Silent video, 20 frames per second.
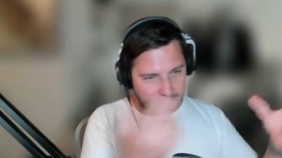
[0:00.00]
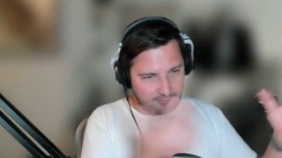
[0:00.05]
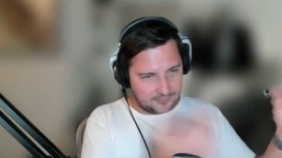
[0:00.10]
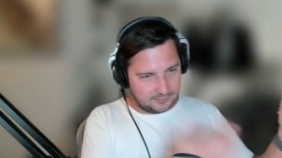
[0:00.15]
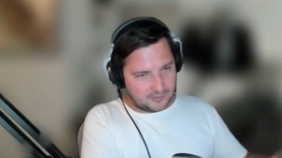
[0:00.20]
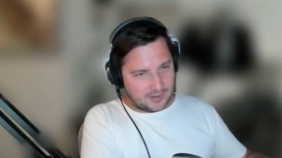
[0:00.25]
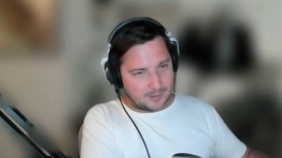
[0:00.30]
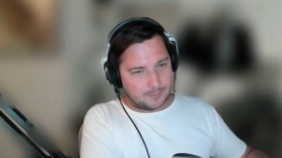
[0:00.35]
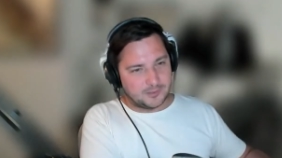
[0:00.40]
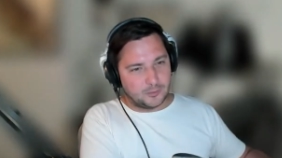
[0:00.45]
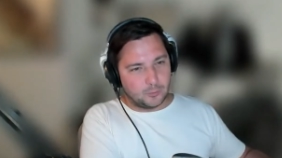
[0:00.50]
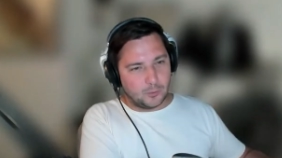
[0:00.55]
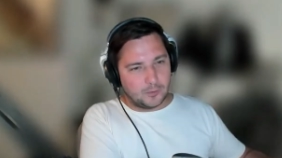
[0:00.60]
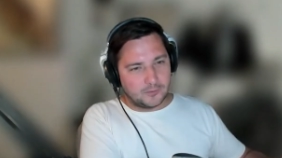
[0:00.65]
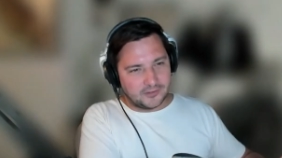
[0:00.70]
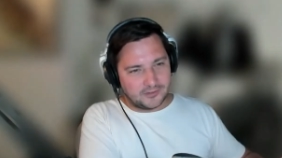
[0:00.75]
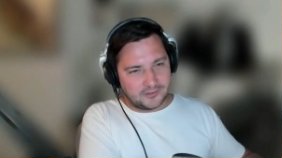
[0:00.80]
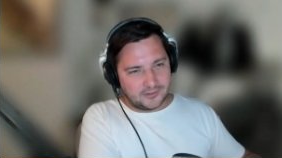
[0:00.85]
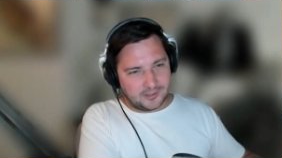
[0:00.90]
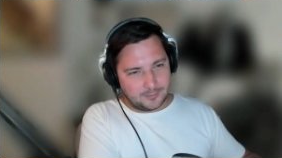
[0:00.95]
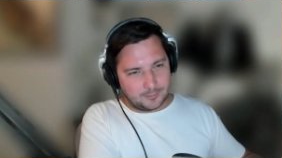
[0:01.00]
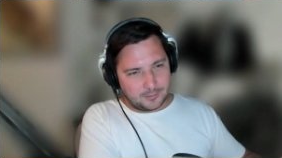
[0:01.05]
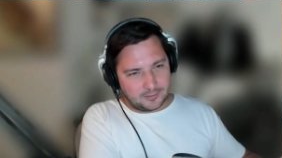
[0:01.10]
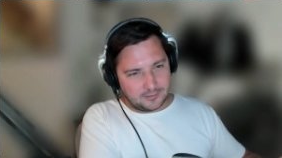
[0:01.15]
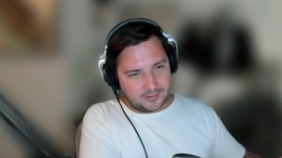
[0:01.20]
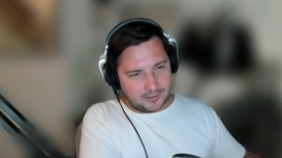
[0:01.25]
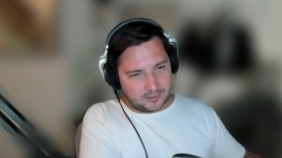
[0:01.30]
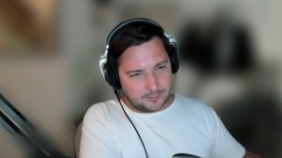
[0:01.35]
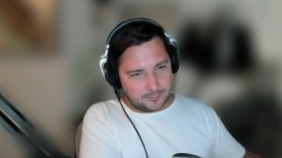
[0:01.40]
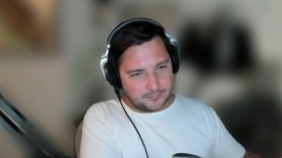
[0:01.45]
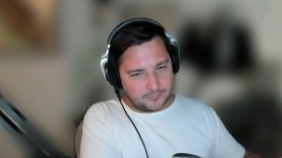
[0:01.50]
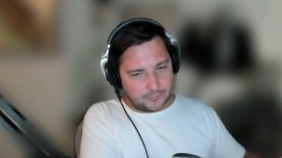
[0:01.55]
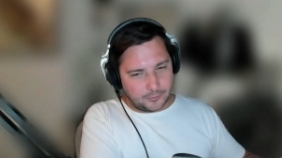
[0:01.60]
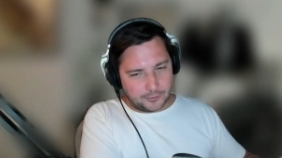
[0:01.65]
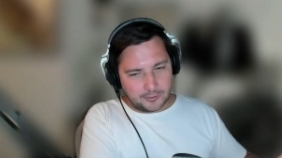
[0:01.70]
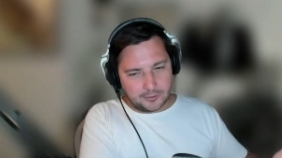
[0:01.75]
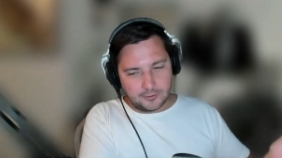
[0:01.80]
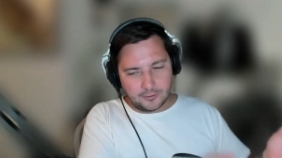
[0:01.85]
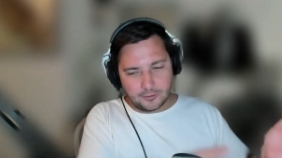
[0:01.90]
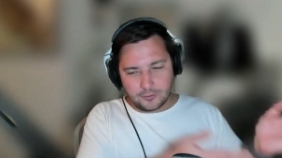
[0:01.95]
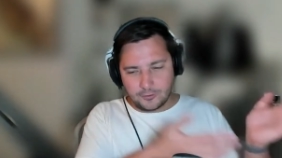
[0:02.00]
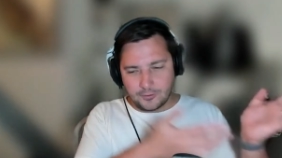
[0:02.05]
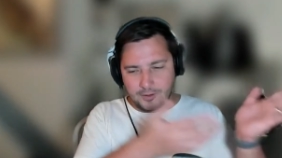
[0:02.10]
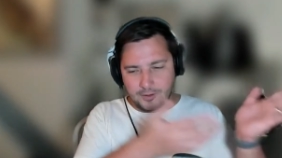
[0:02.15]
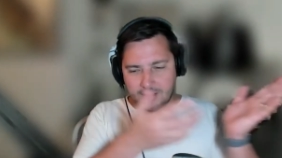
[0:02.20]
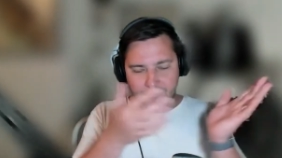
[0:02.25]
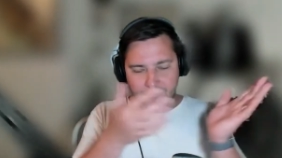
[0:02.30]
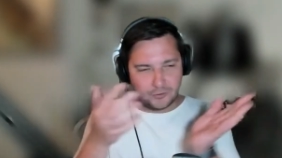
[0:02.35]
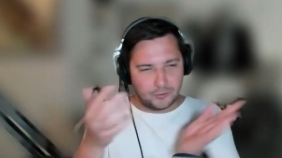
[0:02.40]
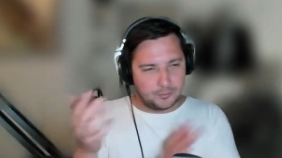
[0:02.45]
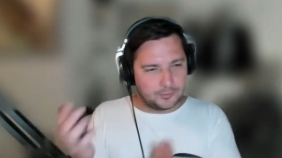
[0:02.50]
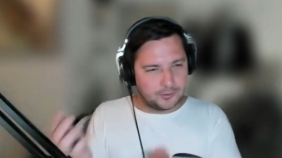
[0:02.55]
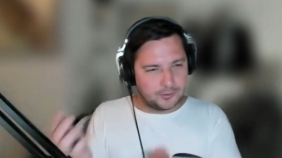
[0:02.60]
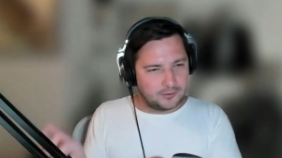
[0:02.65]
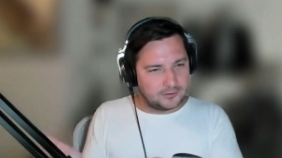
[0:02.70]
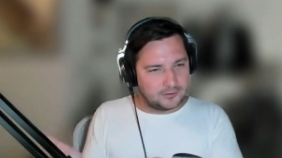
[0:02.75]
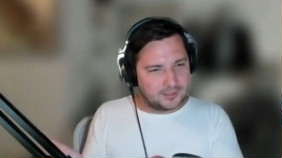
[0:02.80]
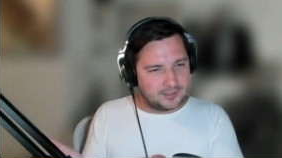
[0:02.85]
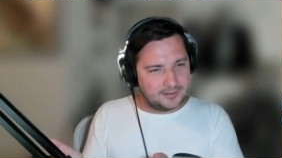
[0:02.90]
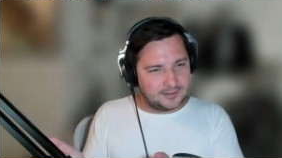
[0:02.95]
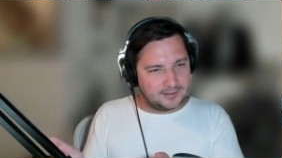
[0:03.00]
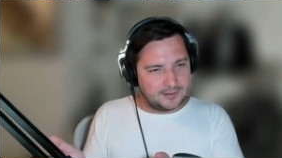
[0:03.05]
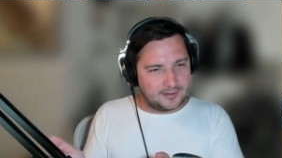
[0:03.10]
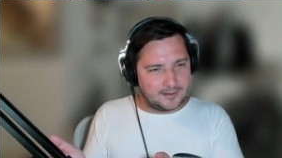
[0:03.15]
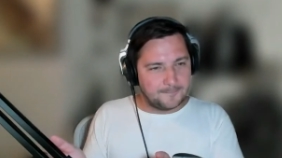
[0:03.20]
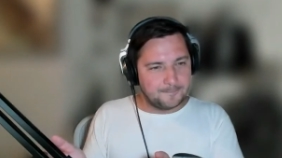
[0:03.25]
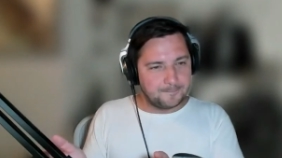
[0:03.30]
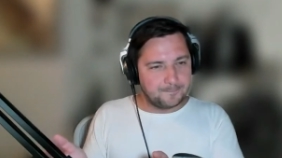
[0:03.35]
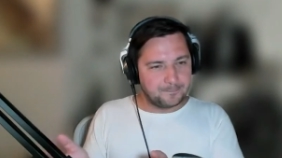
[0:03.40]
Something wasn't there before. You have a new product idea.